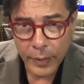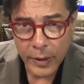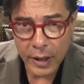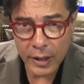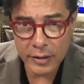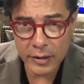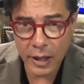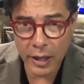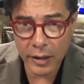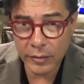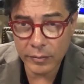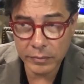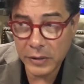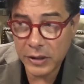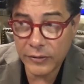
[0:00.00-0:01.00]
It's not.
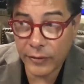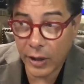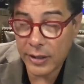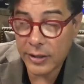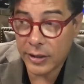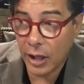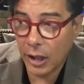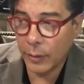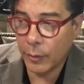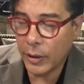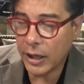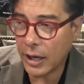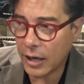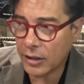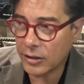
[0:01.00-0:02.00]
It's very seldom we
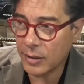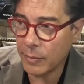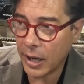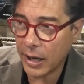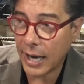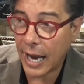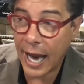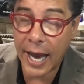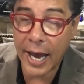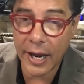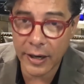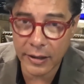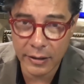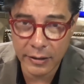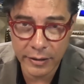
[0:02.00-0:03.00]
can actually make
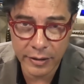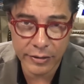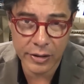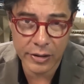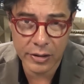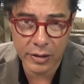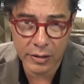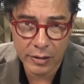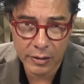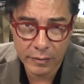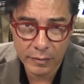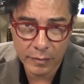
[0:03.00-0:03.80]
and decisions,